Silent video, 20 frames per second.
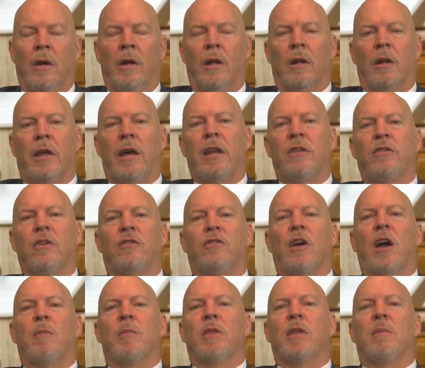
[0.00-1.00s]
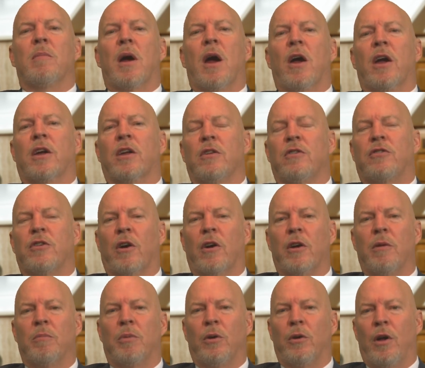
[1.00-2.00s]
Ladies and gentlemen, the American
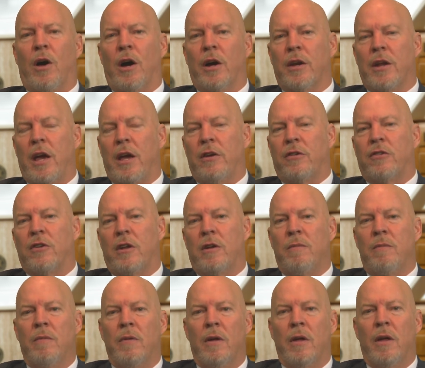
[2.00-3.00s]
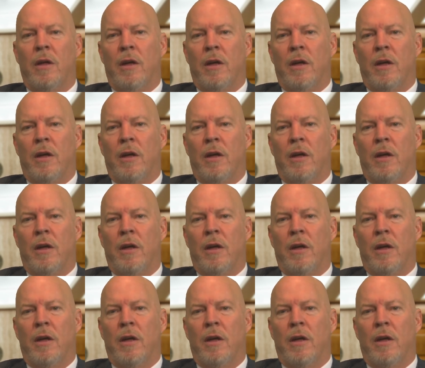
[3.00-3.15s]
jury and Bulldog Nation,